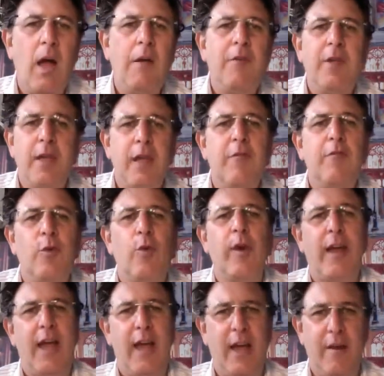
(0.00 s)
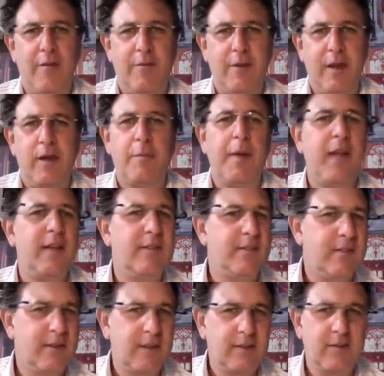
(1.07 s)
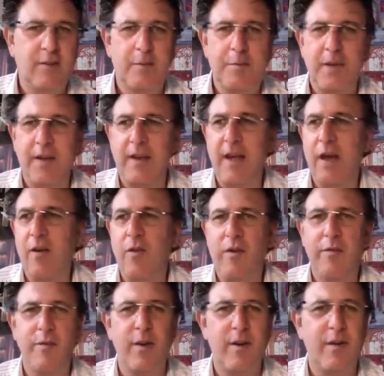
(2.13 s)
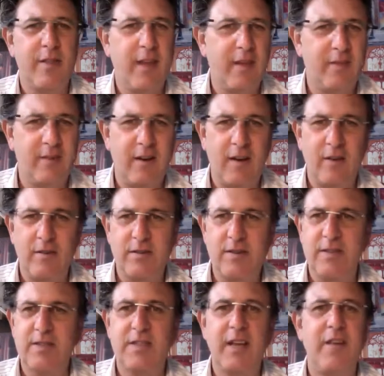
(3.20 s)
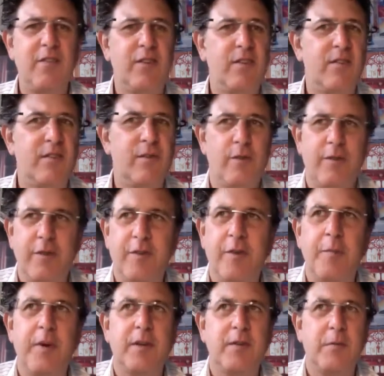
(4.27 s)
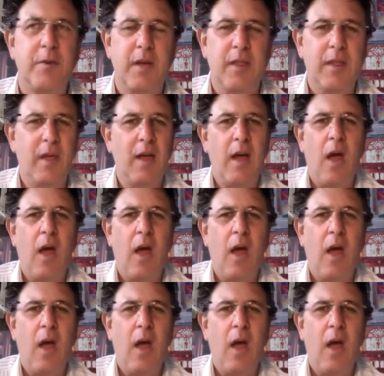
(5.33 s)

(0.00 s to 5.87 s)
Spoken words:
If you can get 4.5 and you're paying 6-something now on $300,000, you can save it $250 a month.